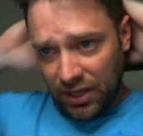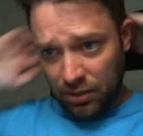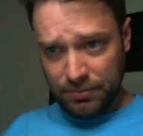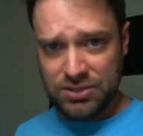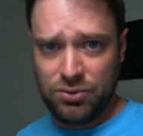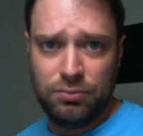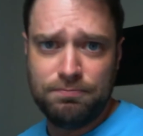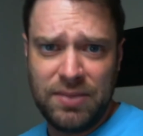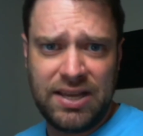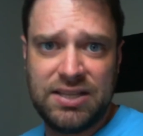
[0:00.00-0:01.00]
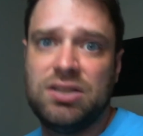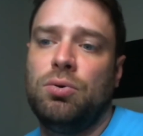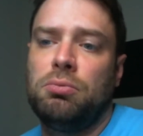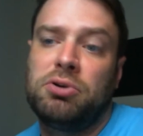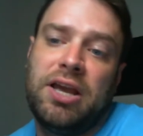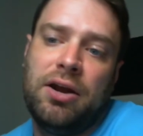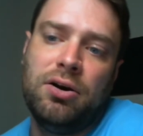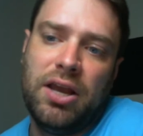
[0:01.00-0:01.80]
elemental that gets the 1/1 counter.